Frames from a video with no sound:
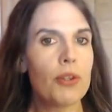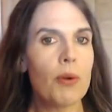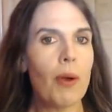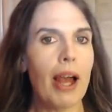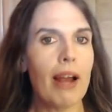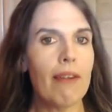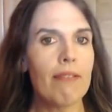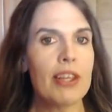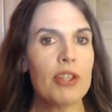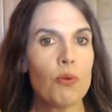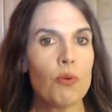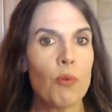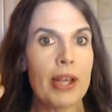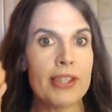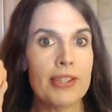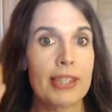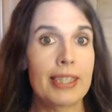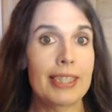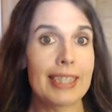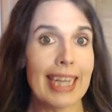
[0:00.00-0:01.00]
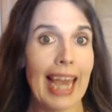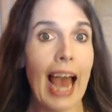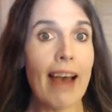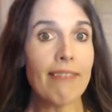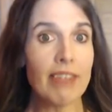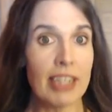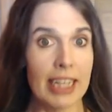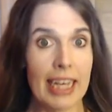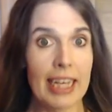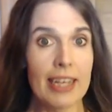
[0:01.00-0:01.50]
you have these resonant
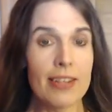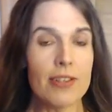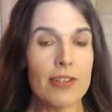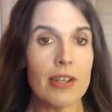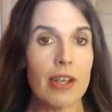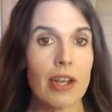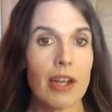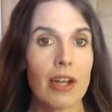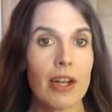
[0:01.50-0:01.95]
cavities.